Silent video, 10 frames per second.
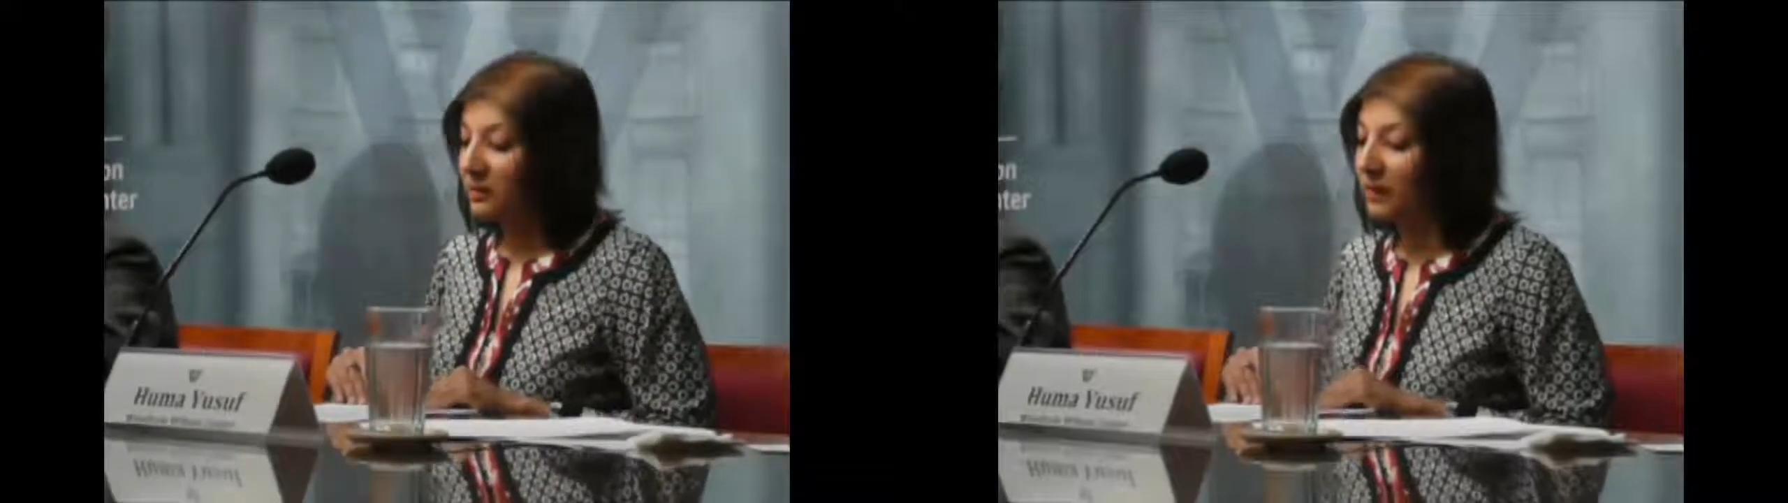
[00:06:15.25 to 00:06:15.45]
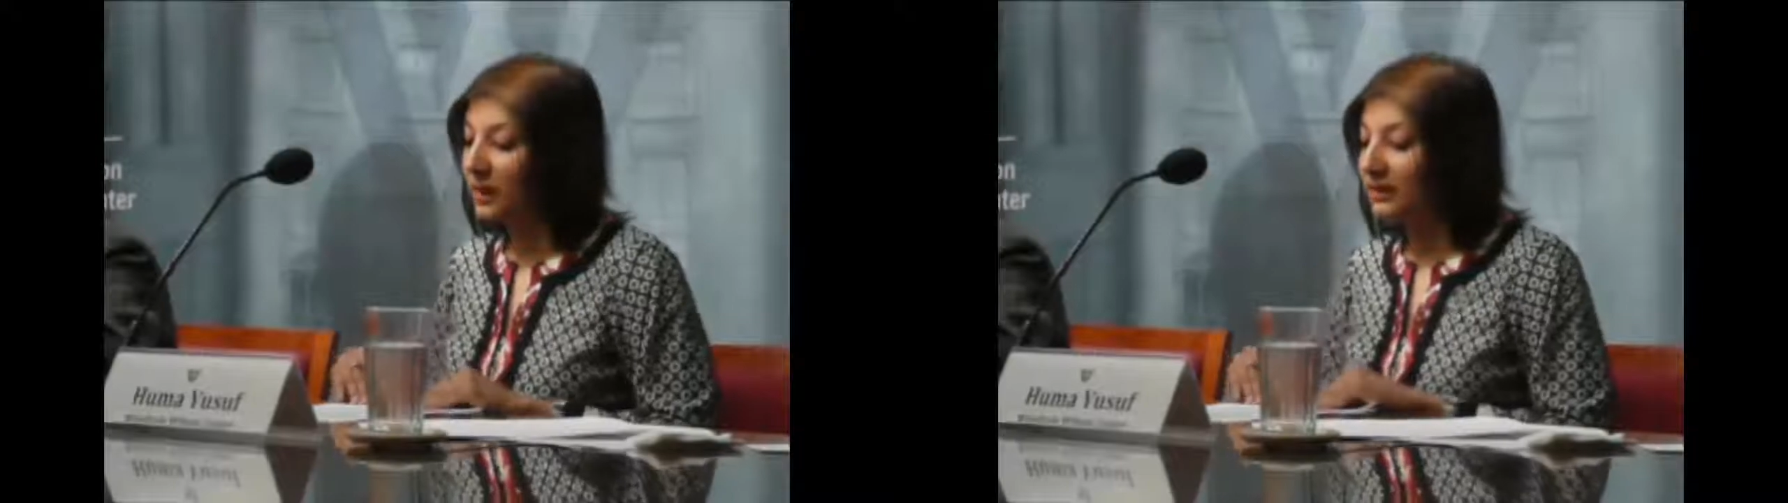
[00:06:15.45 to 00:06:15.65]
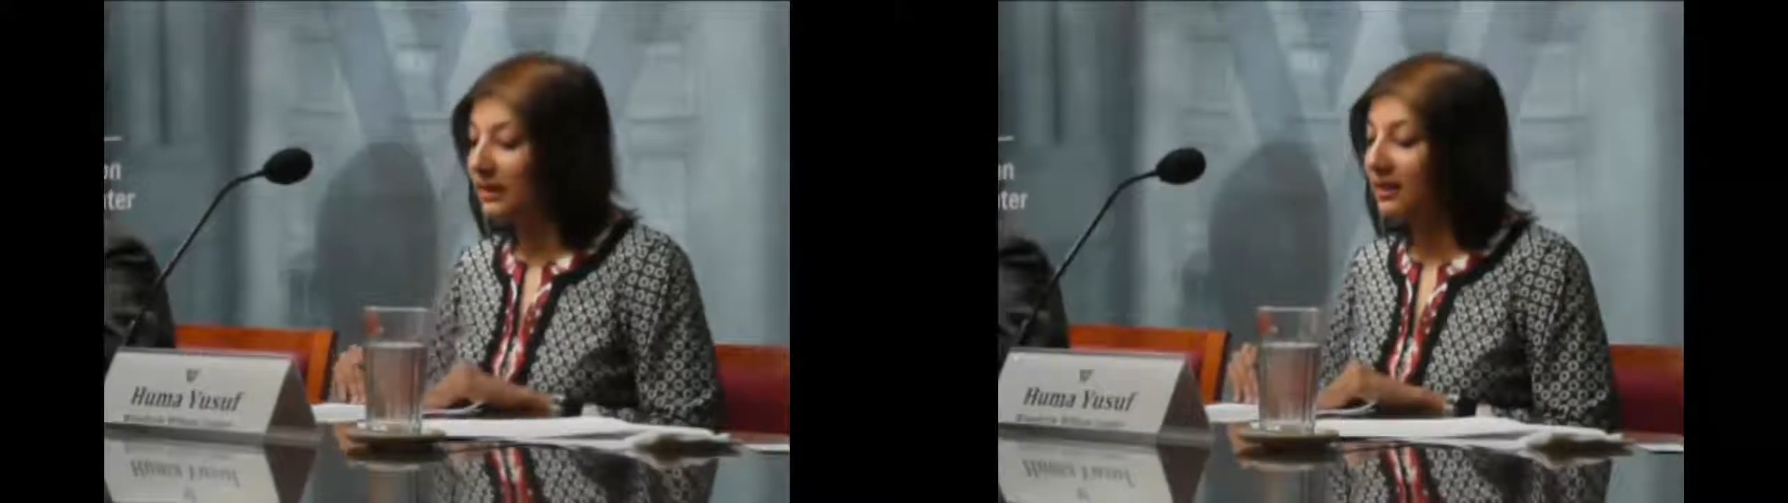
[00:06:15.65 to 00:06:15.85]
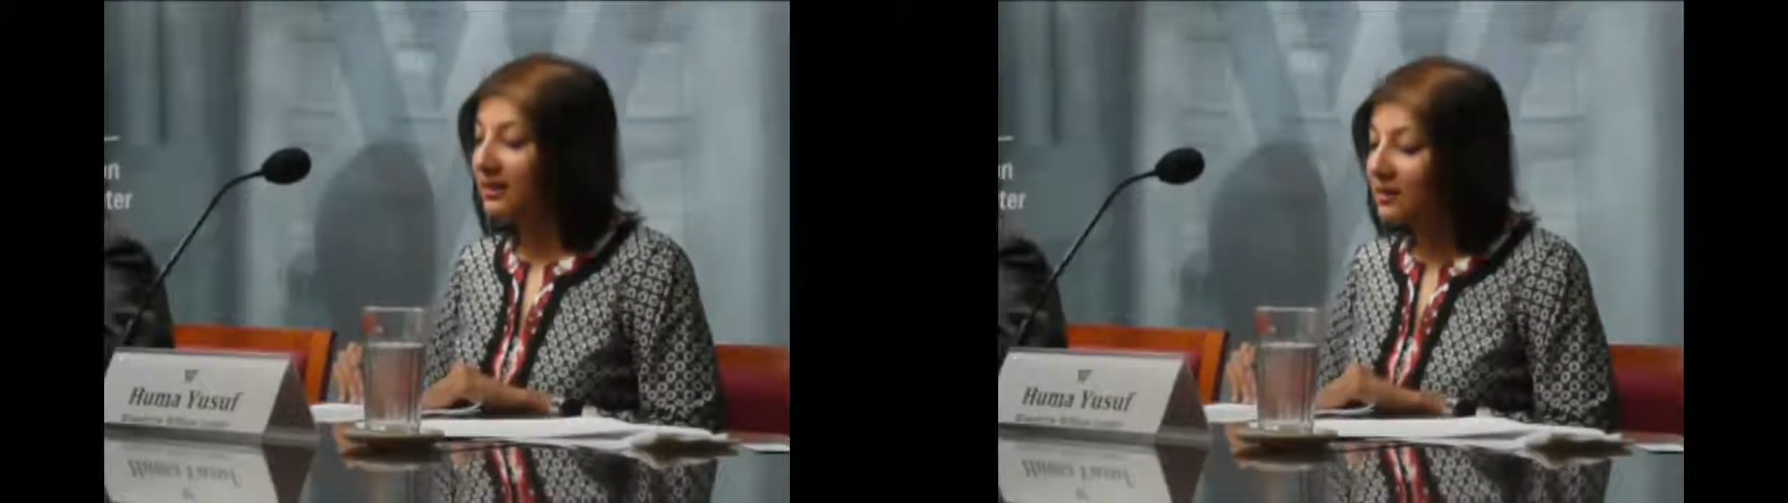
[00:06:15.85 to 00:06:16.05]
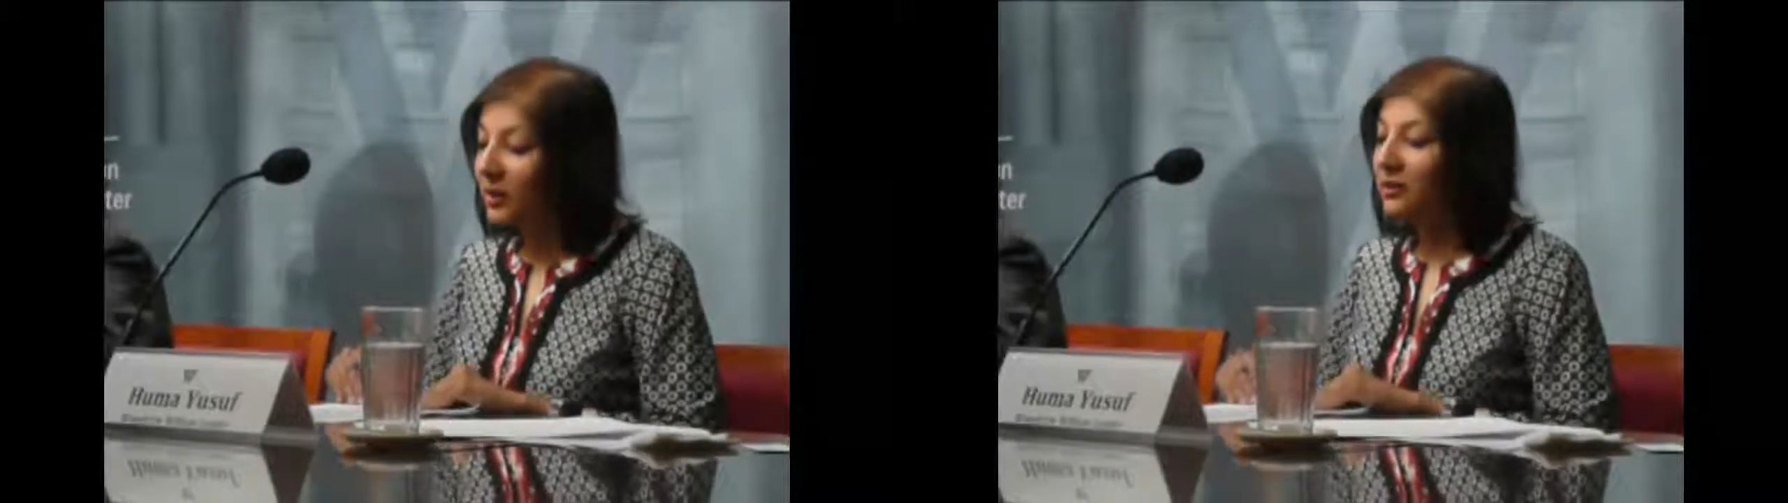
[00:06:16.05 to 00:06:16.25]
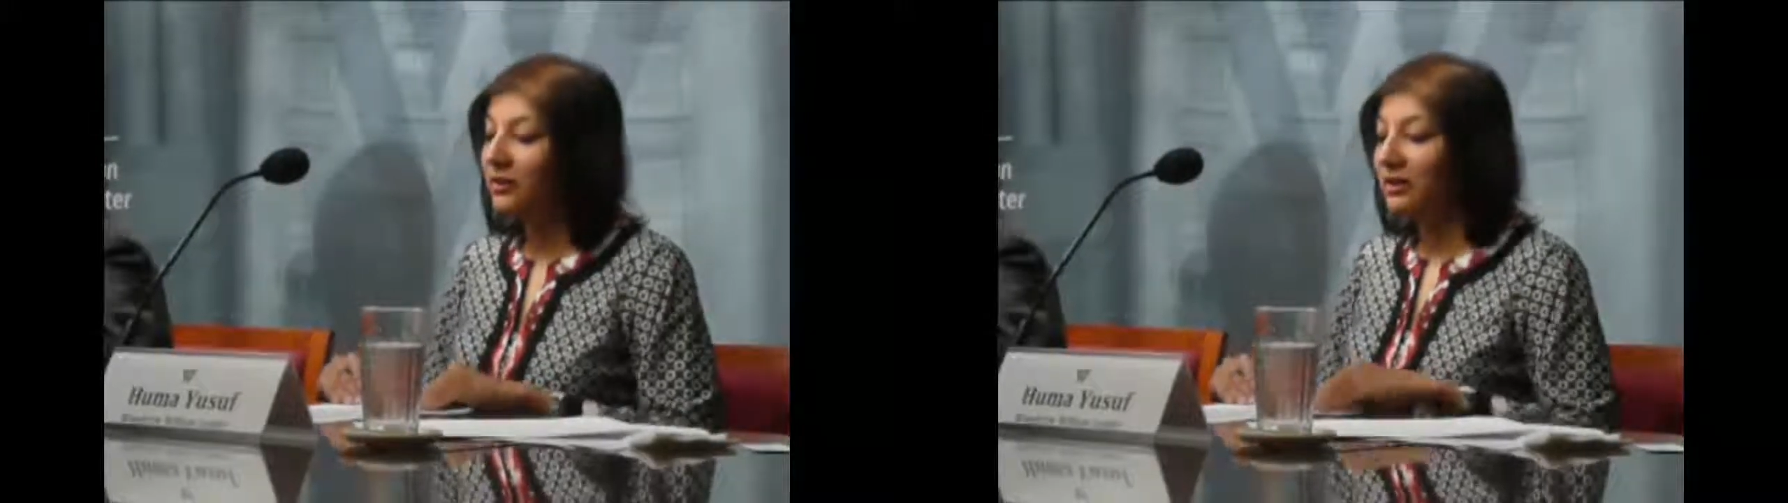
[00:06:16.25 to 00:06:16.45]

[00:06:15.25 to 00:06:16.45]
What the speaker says: in Pakistan has not